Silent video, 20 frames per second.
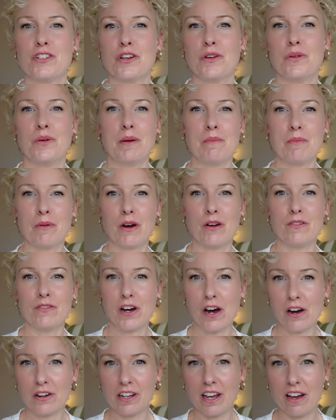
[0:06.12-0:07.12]
to improve
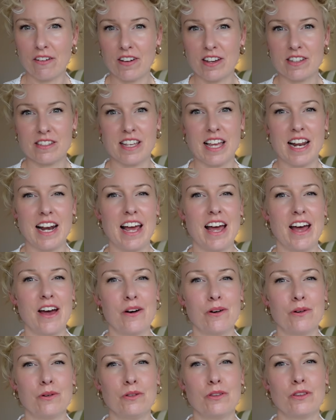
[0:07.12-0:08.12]
cardiovascular
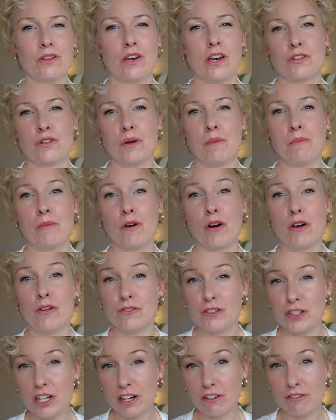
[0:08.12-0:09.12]
health, to
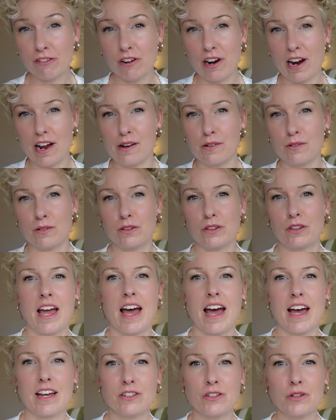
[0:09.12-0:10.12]
improve general health,
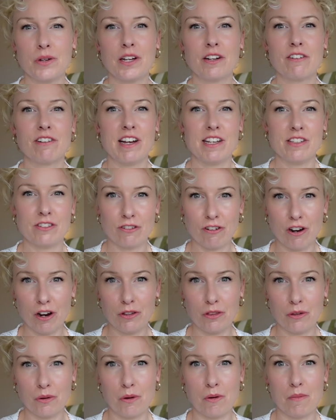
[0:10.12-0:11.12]
and to increase
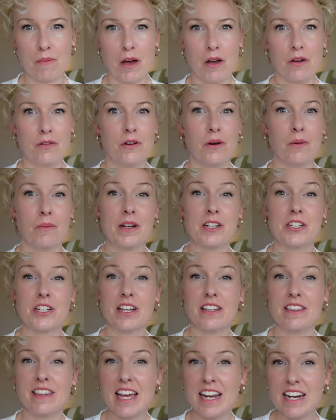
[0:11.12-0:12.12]
growth hormone, which
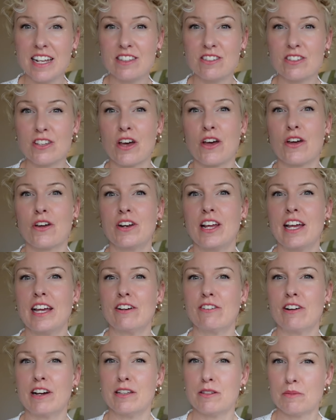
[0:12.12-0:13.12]
can then in turn
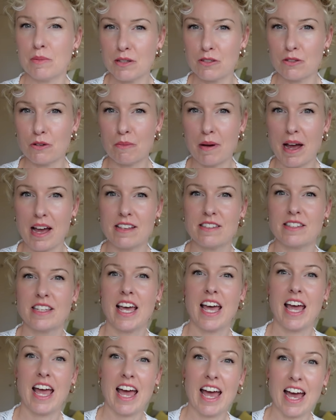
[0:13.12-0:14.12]
increase muscle mass
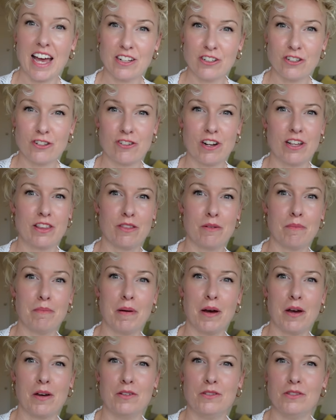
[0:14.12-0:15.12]
and strengthen
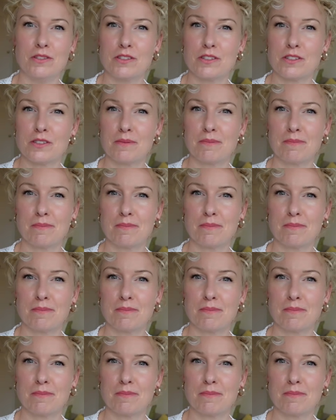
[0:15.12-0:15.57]
bones.